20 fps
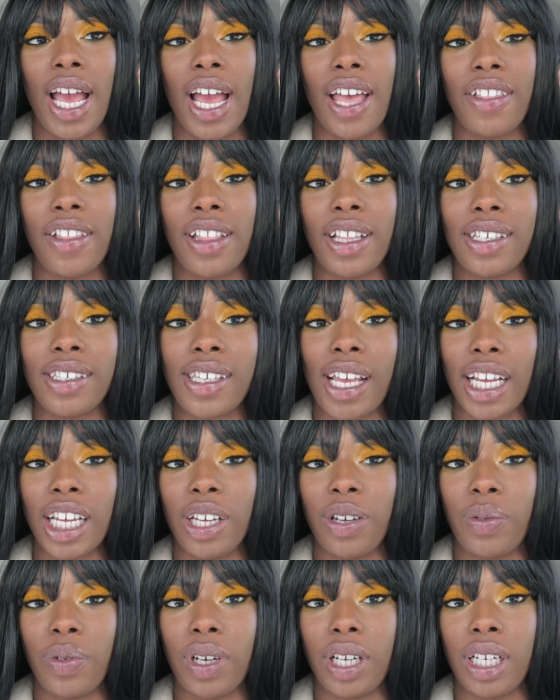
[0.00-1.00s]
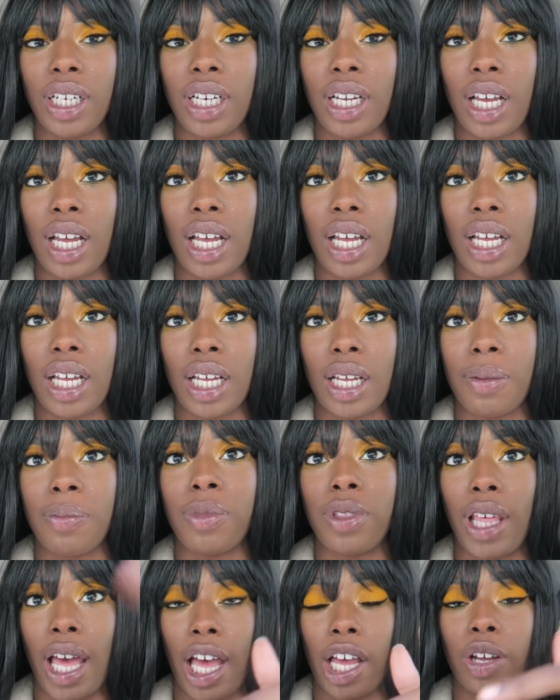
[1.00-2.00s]
And then the second one
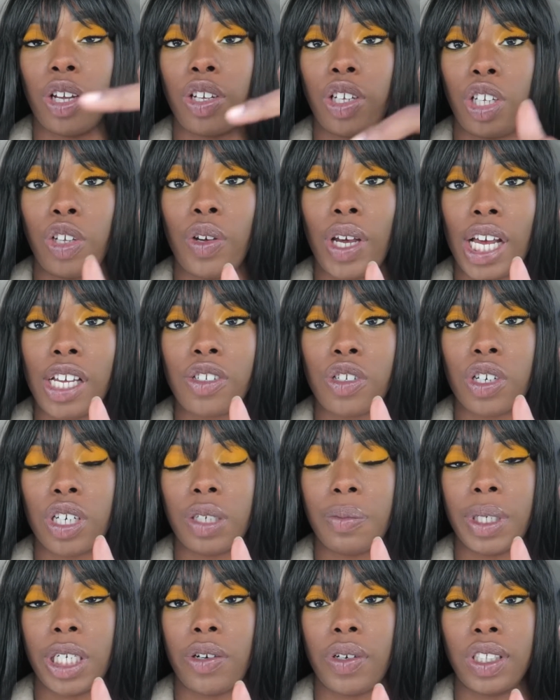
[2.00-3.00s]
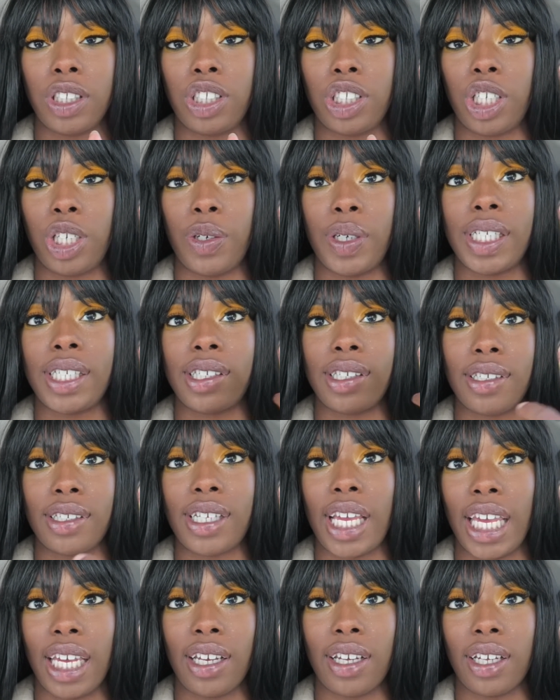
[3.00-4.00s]
that you guys are going to be going to is the
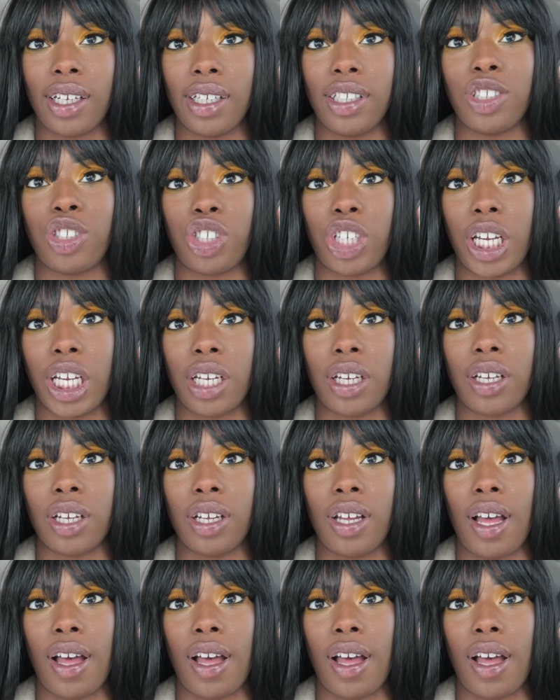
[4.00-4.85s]
Steak and Shake